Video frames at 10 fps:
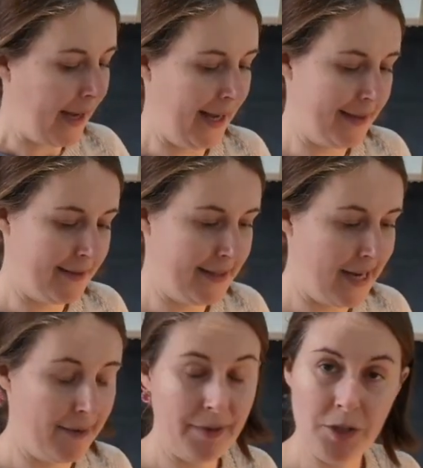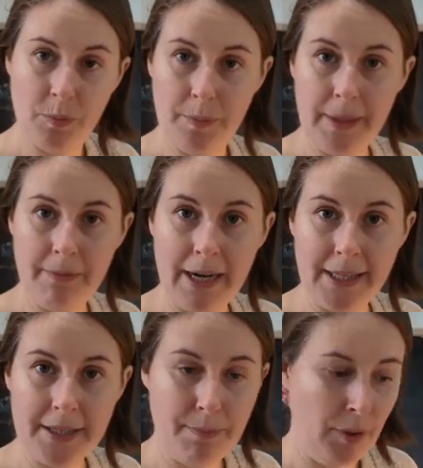and it will be
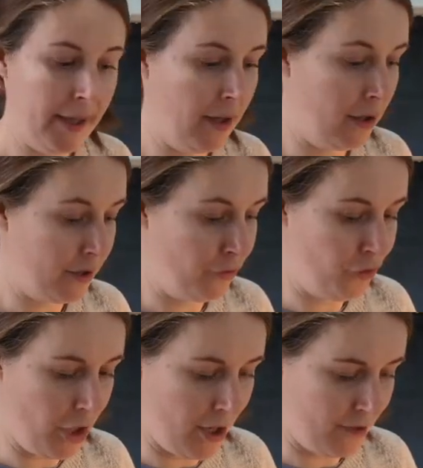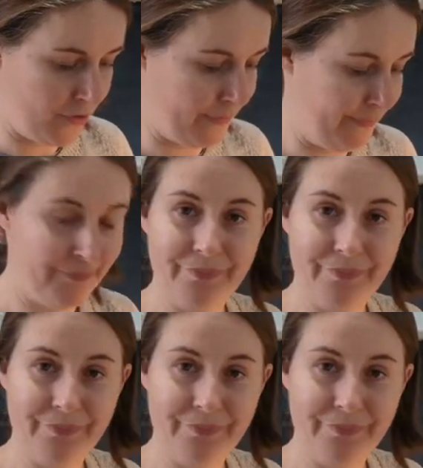ready to put in our jars.